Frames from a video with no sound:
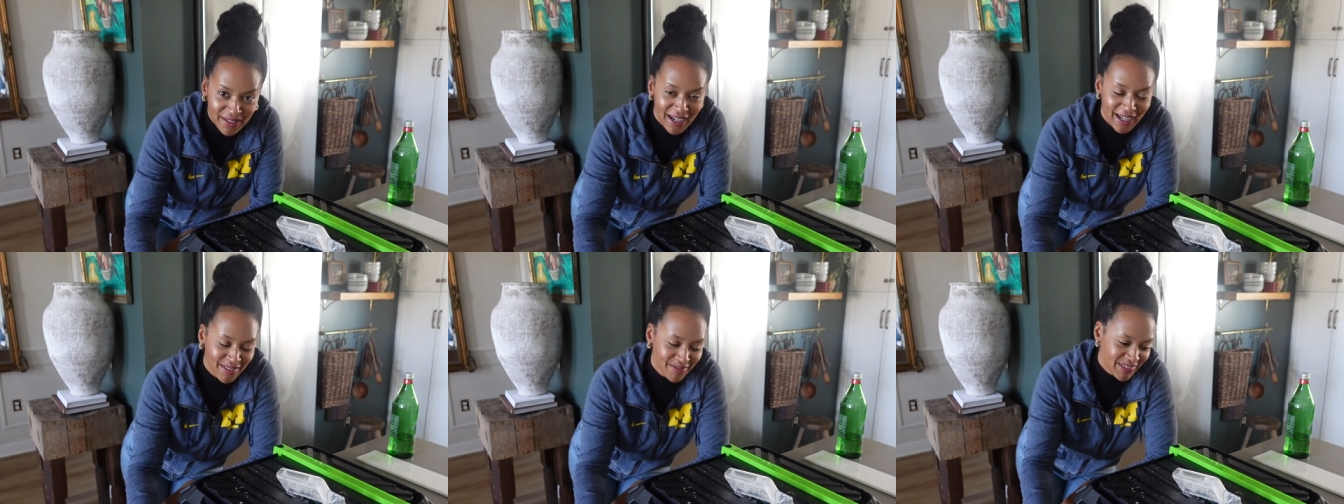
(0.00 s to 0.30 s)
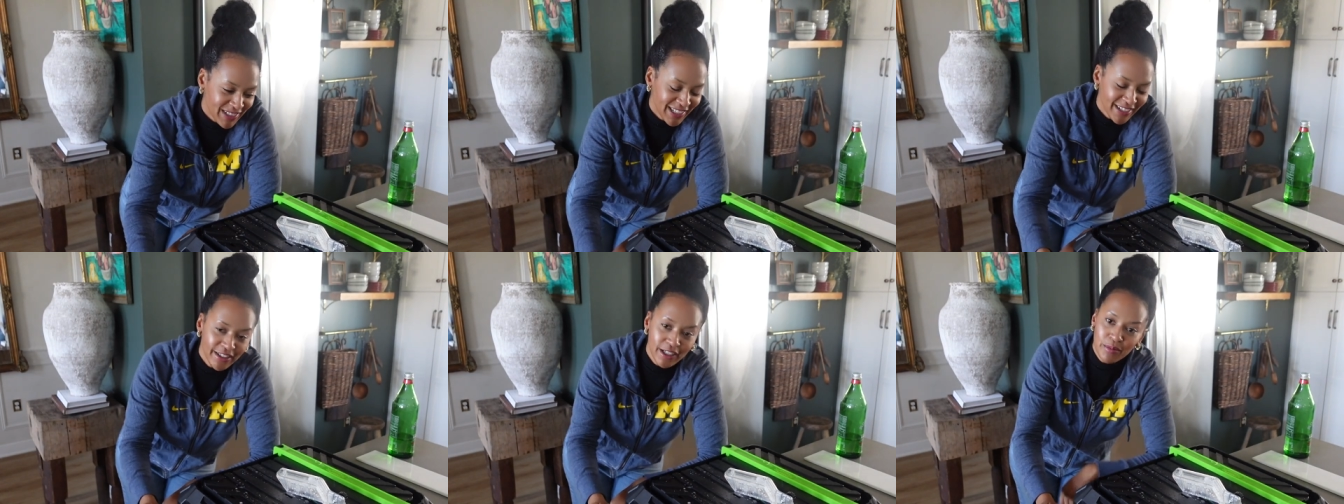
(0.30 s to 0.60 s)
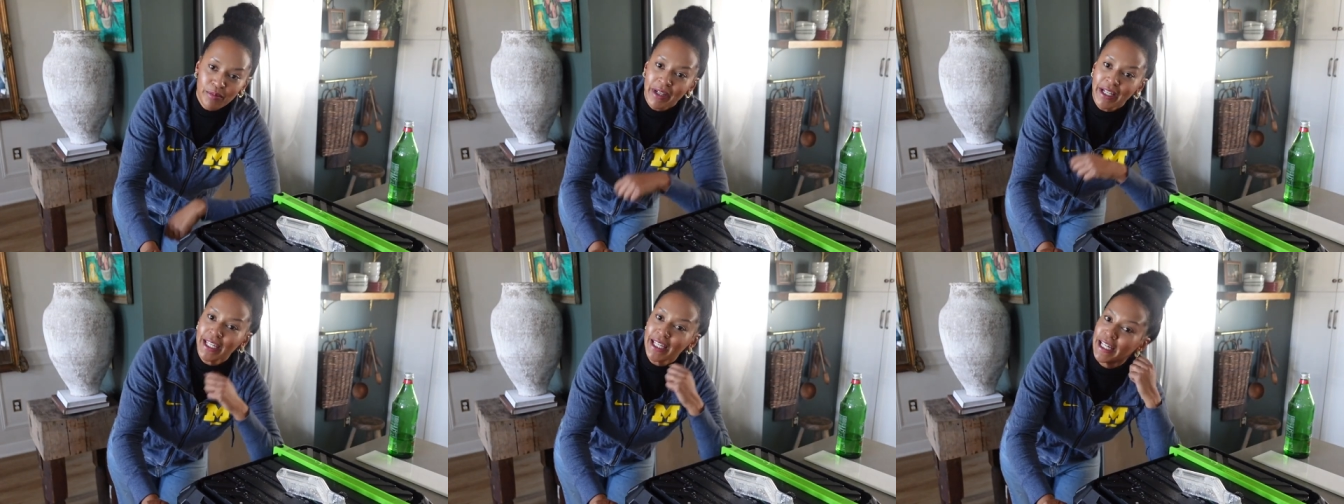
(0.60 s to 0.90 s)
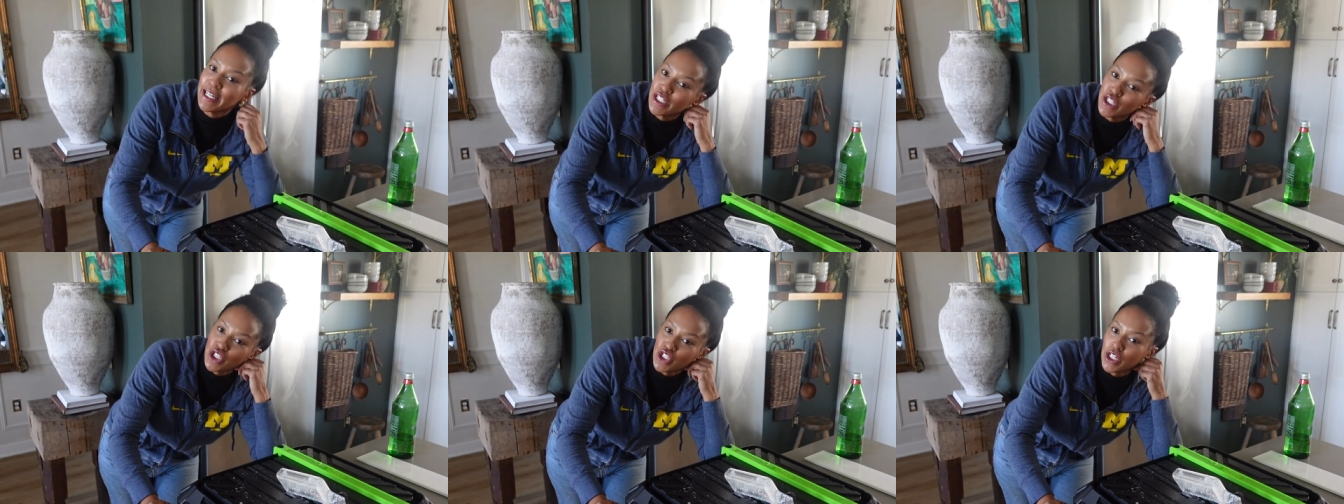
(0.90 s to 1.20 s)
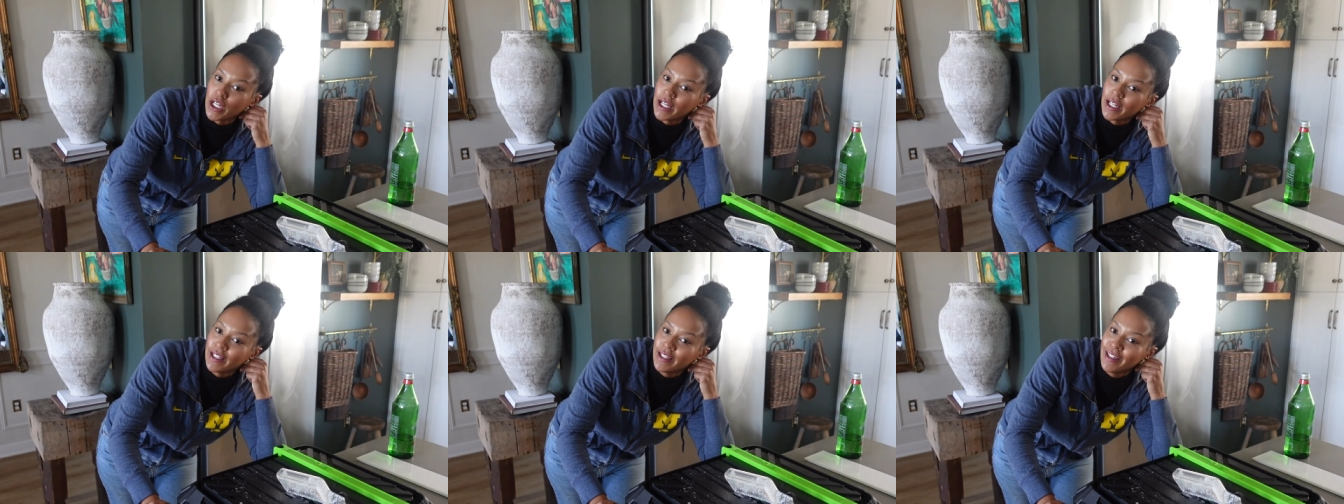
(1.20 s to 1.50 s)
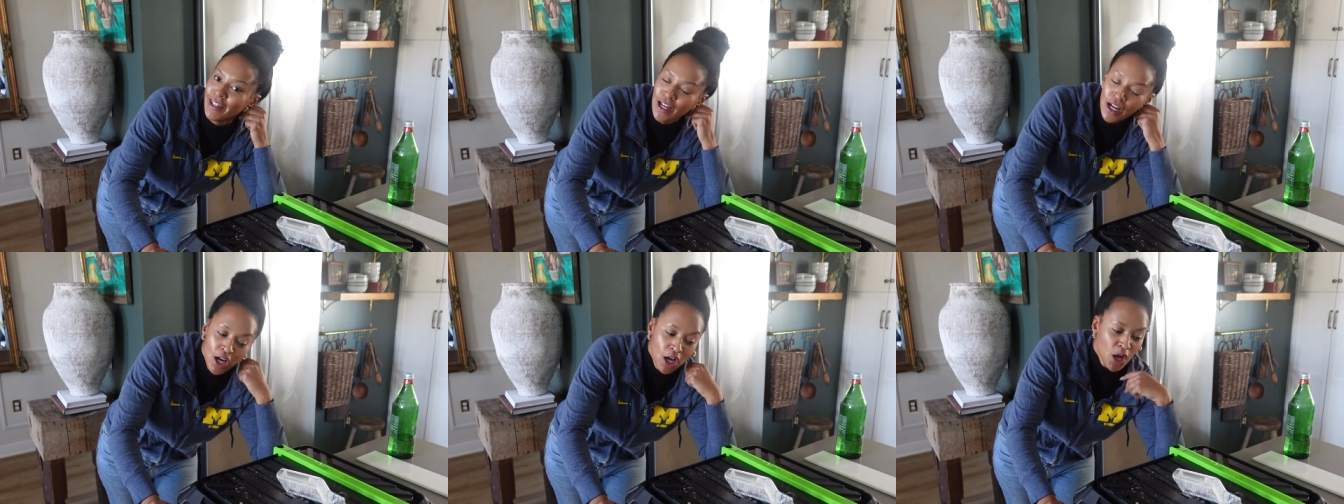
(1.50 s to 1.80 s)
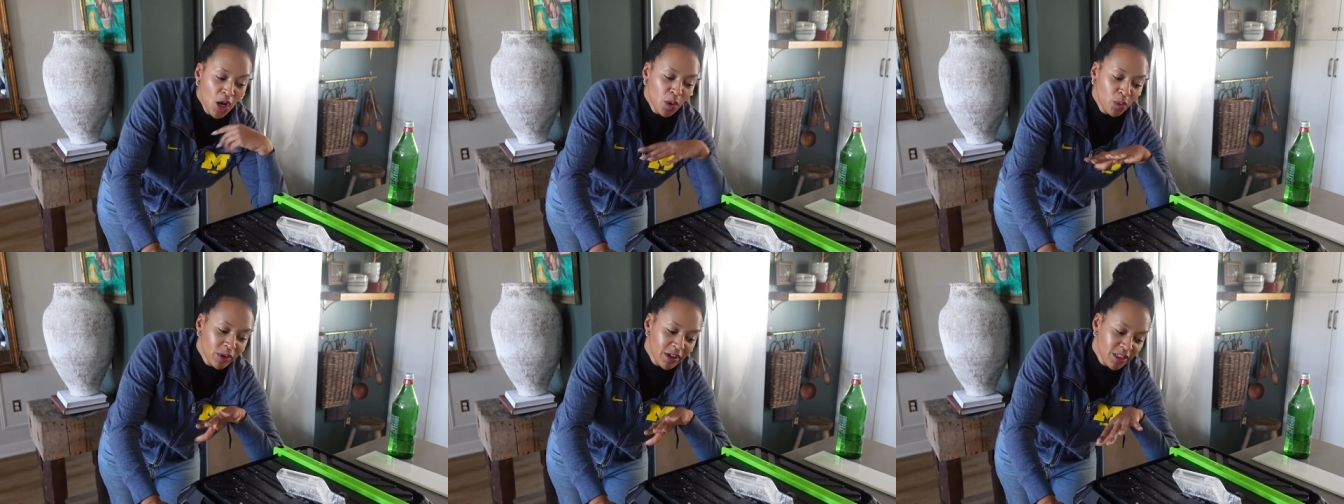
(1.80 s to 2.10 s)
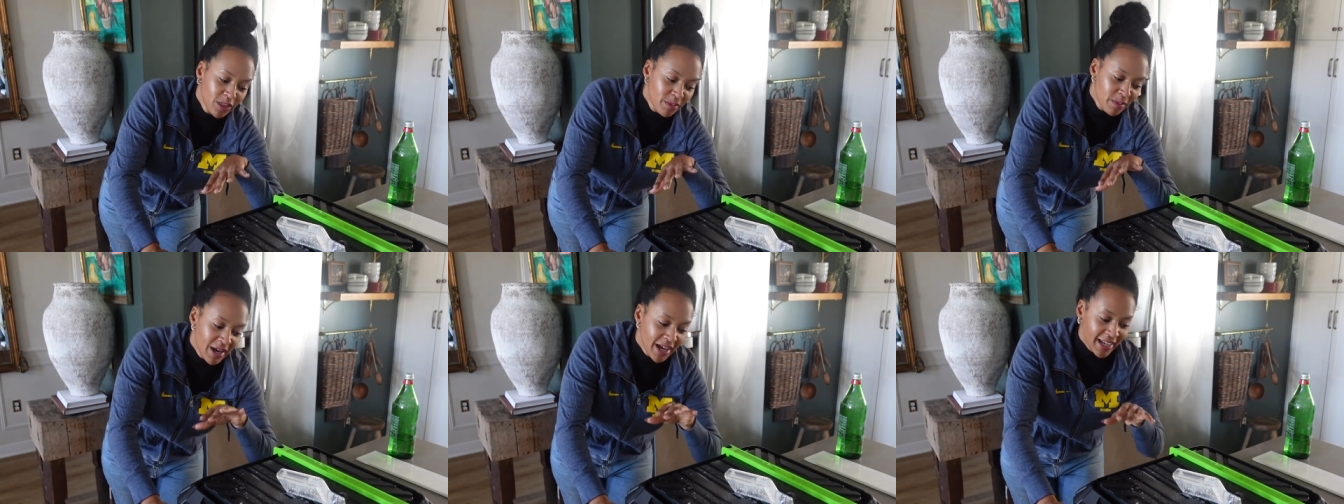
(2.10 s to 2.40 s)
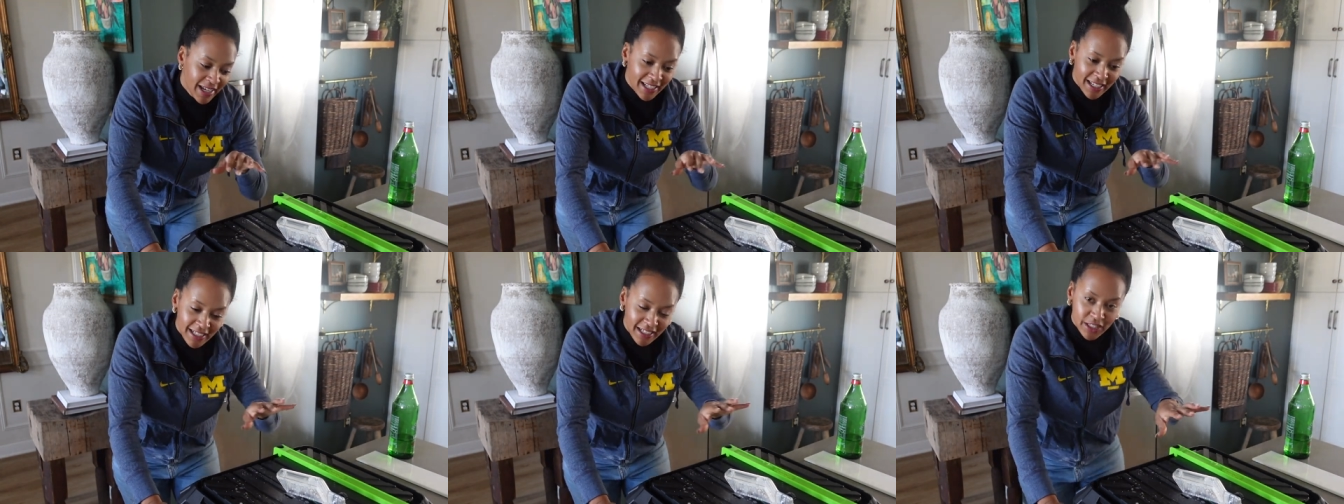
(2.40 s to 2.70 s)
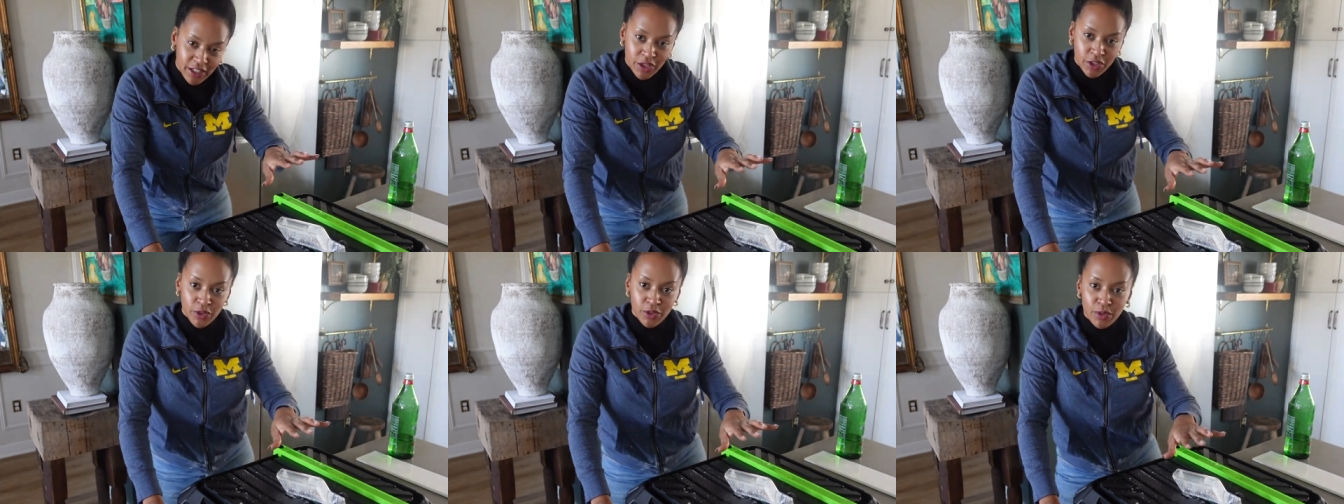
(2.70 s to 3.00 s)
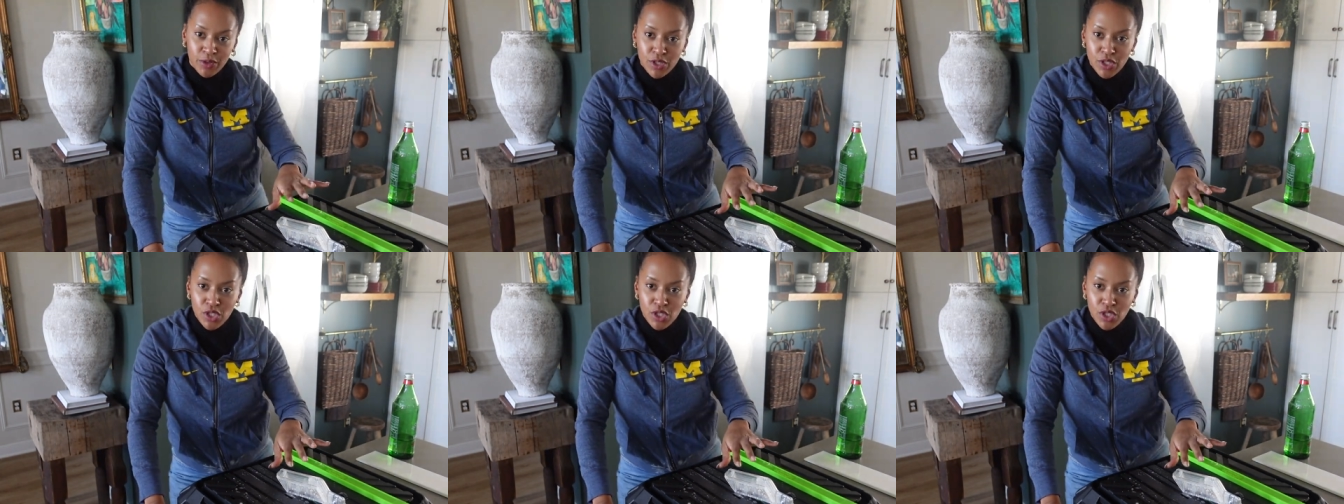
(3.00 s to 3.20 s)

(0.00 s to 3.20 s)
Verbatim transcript: I'm here in my kitchen with my new